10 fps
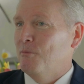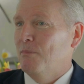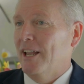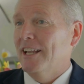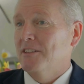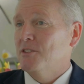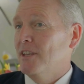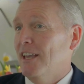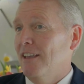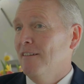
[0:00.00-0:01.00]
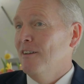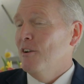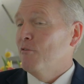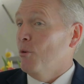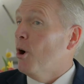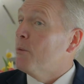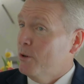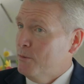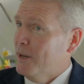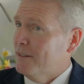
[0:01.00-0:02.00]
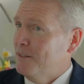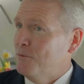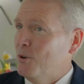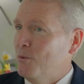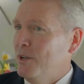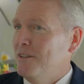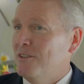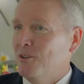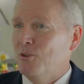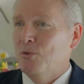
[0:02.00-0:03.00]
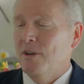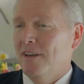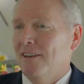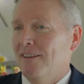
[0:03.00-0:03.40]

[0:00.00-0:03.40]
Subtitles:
But I can say, from our perspective, what we do